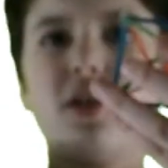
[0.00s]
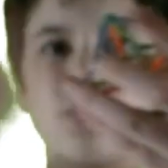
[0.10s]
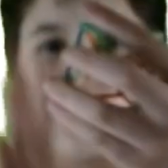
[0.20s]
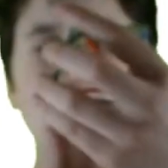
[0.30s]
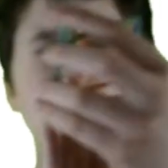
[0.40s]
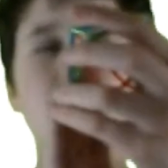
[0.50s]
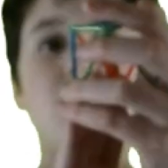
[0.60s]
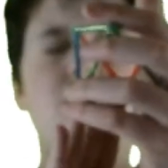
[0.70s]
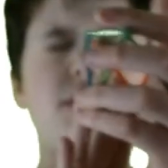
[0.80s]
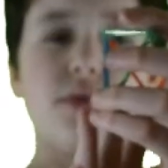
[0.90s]
right.
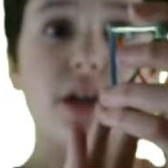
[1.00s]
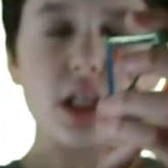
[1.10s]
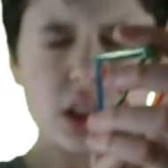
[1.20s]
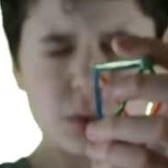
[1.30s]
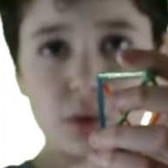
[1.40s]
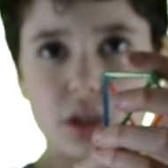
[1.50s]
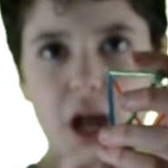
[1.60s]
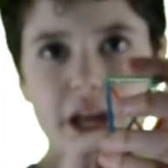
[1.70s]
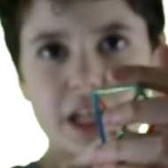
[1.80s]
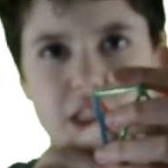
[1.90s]
Right is where the
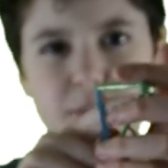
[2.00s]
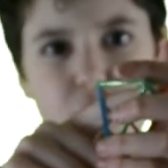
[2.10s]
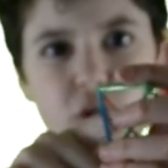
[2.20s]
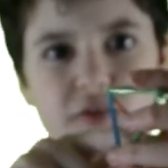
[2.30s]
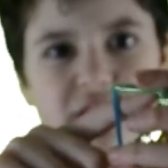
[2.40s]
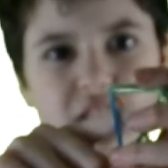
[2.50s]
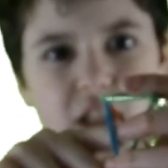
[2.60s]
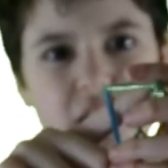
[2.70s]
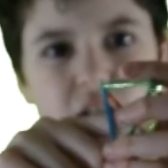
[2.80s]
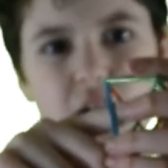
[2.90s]
height is
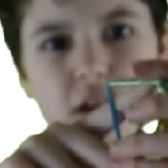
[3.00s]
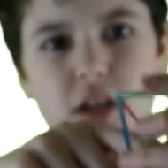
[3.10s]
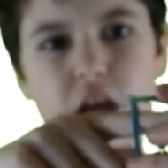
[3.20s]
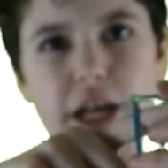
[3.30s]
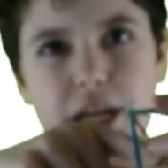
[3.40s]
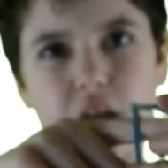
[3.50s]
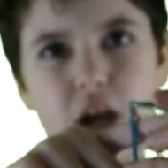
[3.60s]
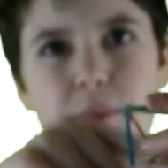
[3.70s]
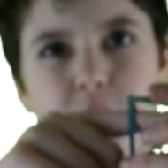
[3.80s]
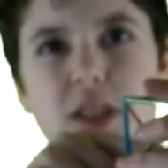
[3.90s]
perfectly lining
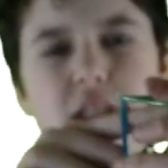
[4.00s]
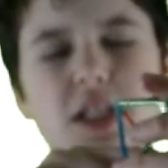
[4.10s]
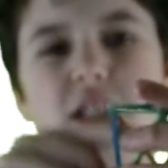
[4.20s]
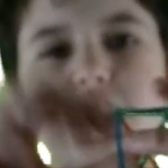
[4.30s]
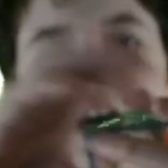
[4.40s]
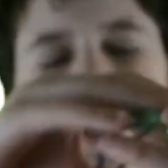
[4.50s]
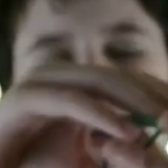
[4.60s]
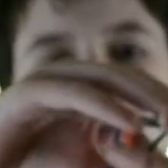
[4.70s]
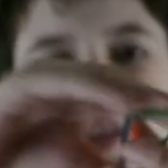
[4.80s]
up in the inside,